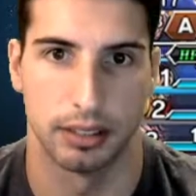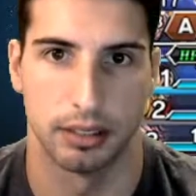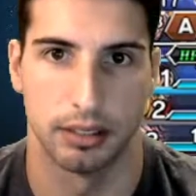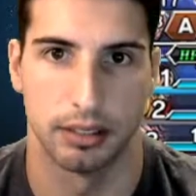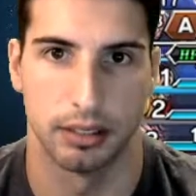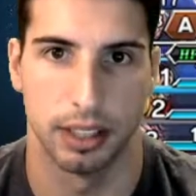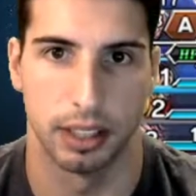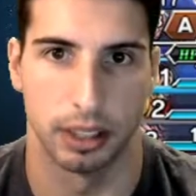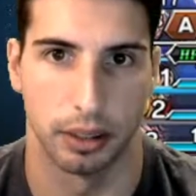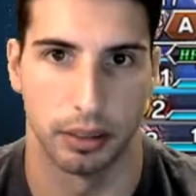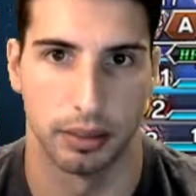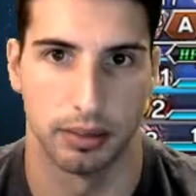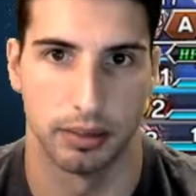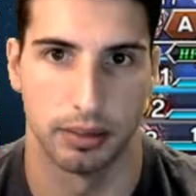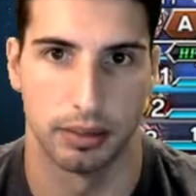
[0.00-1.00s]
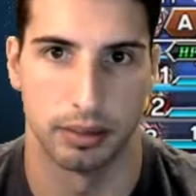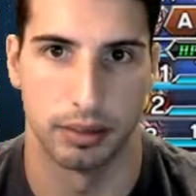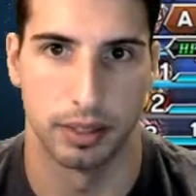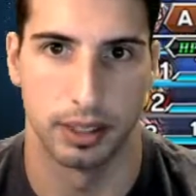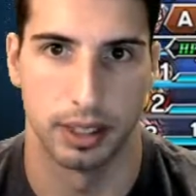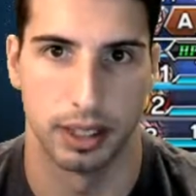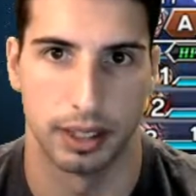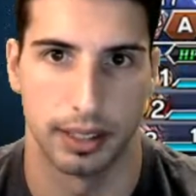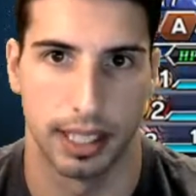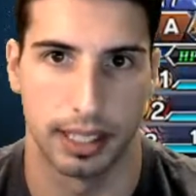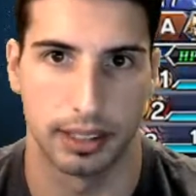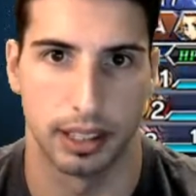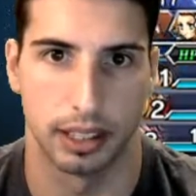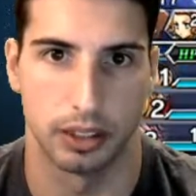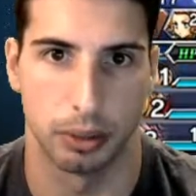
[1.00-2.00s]
There you go. That's
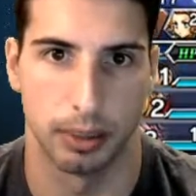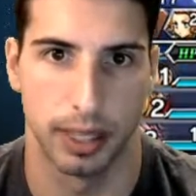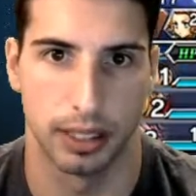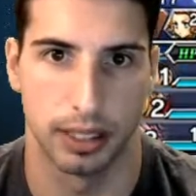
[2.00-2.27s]
not so bad.